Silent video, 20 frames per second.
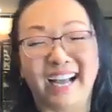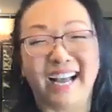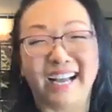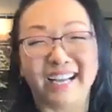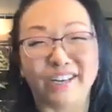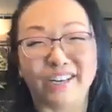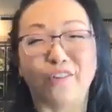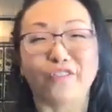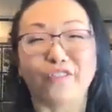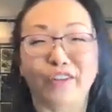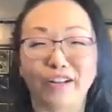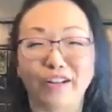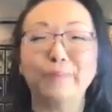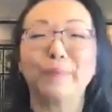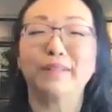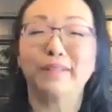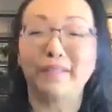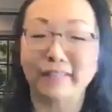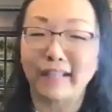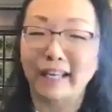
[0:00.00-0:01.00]
No, forget
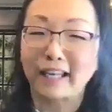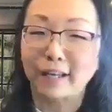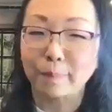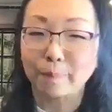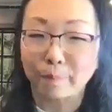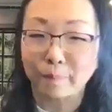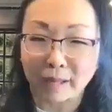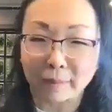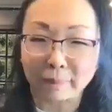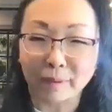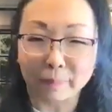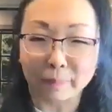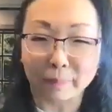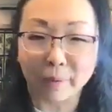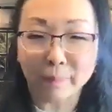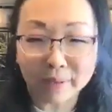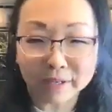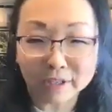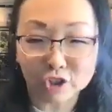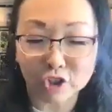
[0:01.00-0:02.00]
about the naked baby butt
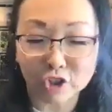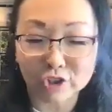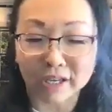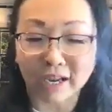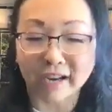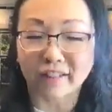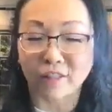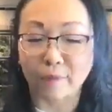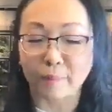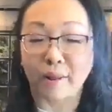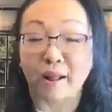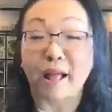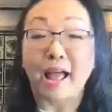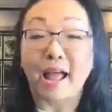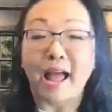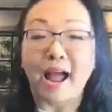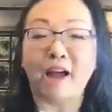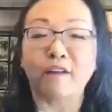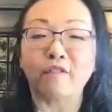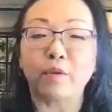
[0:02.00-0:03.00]
pictures. I
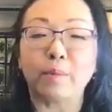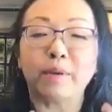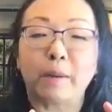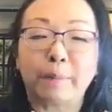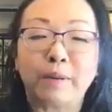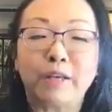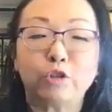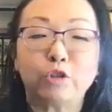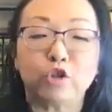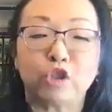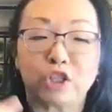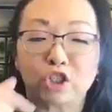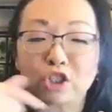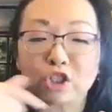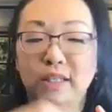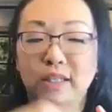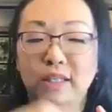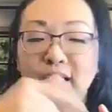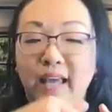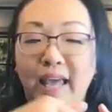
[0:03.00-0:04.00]
have them in a petri dish as
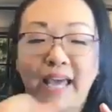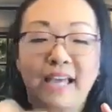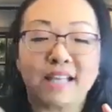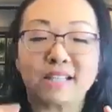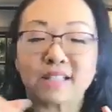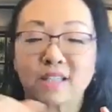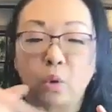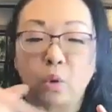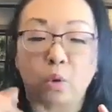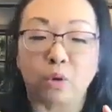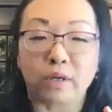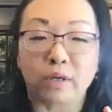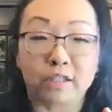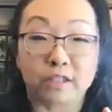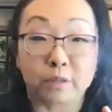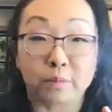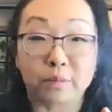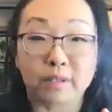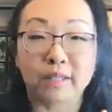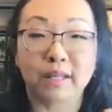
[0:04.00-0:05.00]
like 8-cell
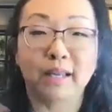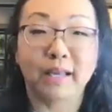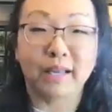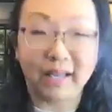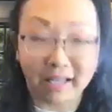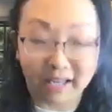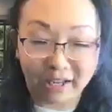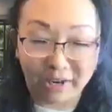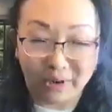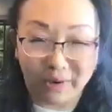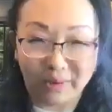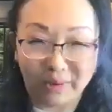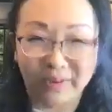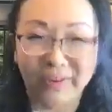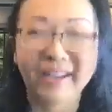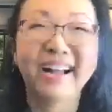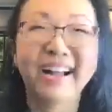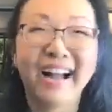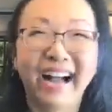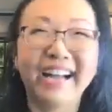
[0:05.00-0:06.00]
organisms. Anywho,
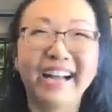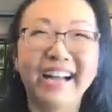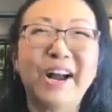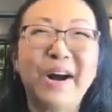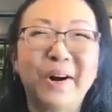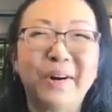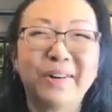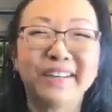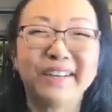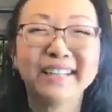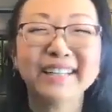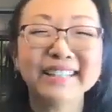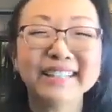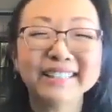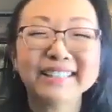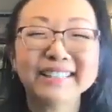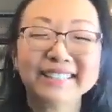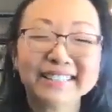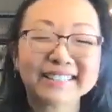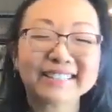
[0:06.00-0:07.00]
I know.
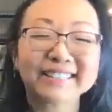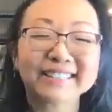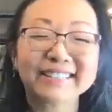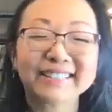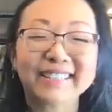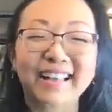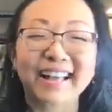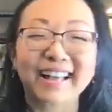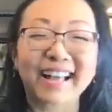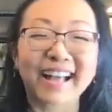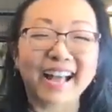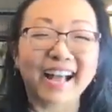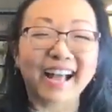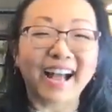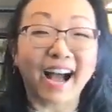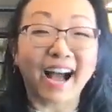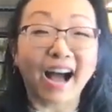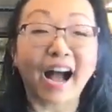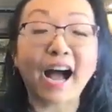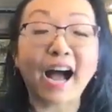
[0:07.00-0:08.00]

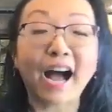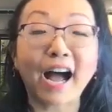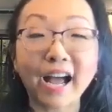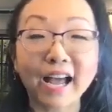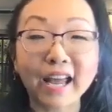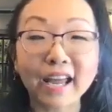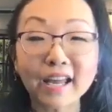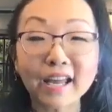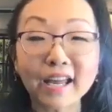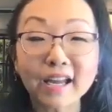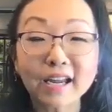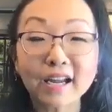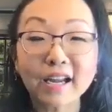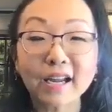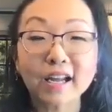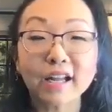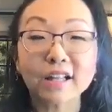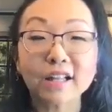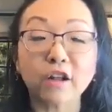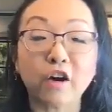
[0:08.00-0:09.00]
I
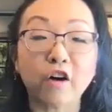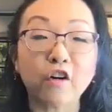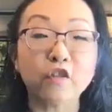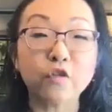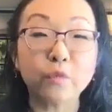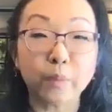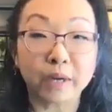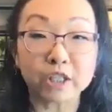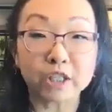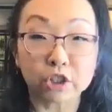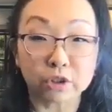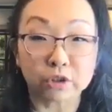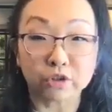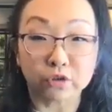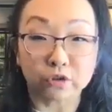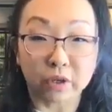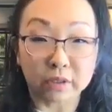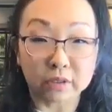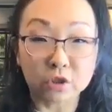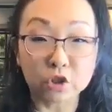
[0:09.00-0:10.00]
love my
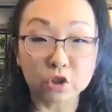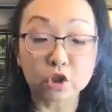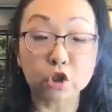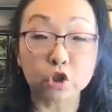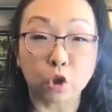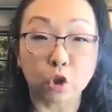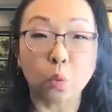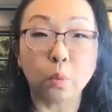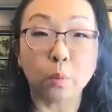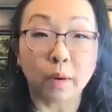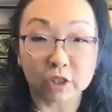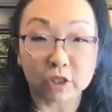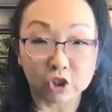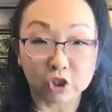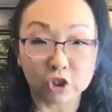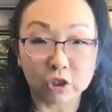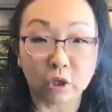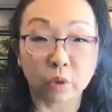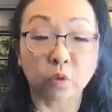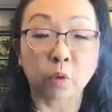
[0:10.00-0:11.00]
children so
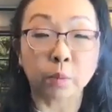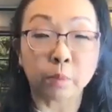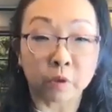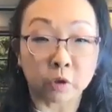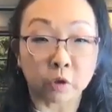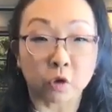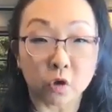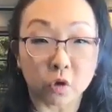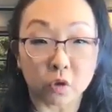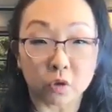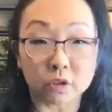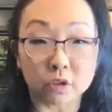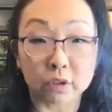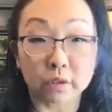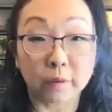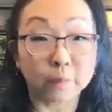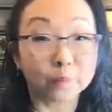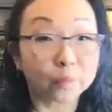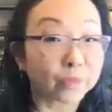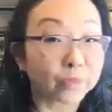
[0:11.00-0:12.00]
much. They were miracles.
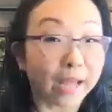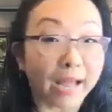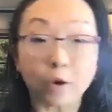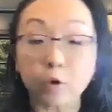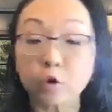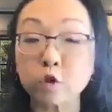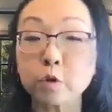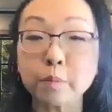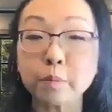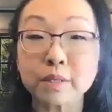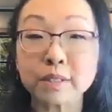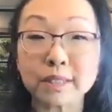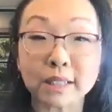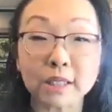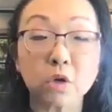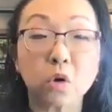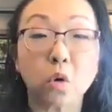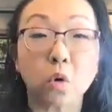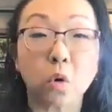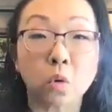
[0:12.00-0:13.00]
I was
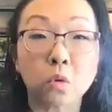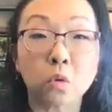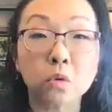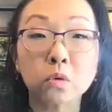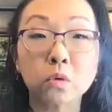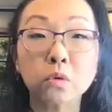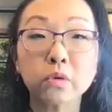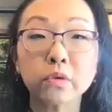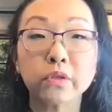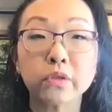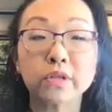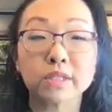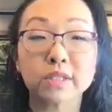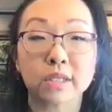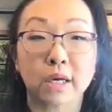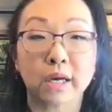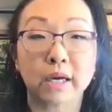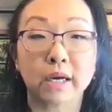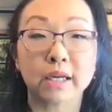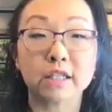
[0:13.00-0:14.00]
missing all the
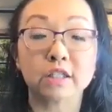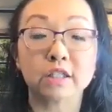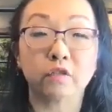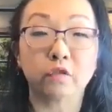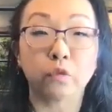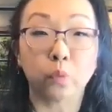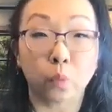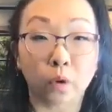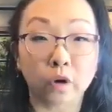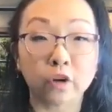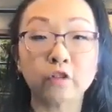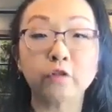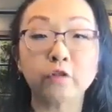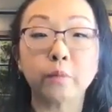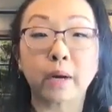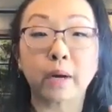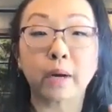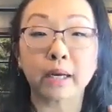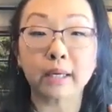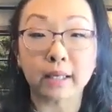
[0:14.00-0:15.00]
signs of one of
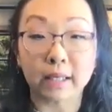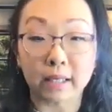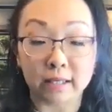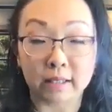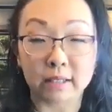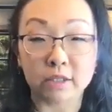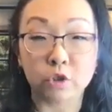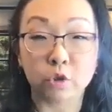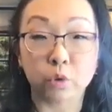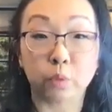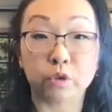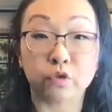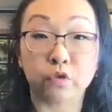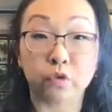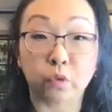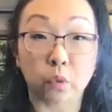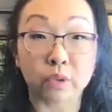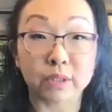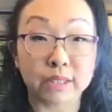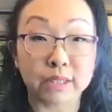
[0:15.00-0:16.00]
my kids, who was
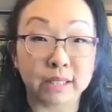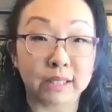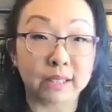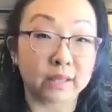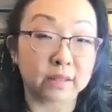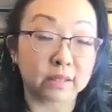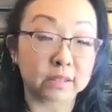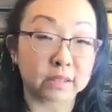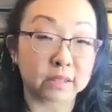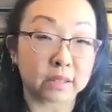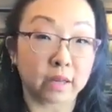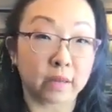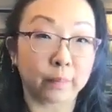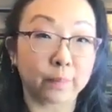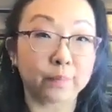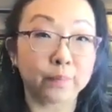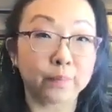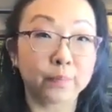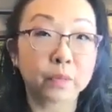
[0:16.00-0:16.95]
14 at the time,